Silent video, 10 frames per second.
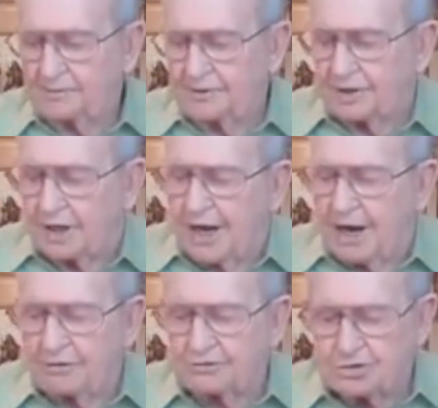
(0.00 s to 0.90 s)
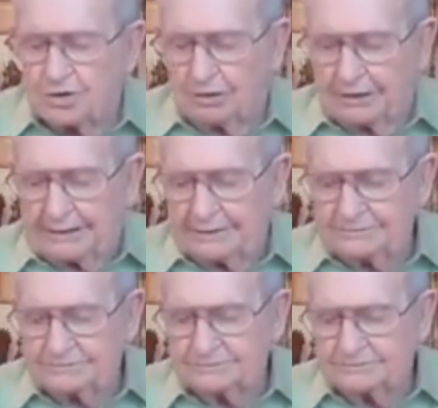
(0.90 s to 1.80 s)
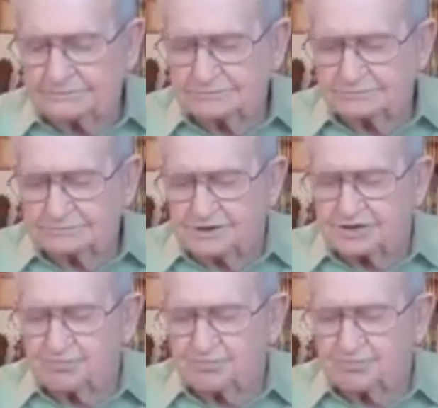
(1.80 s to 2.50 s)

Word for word: declared truly this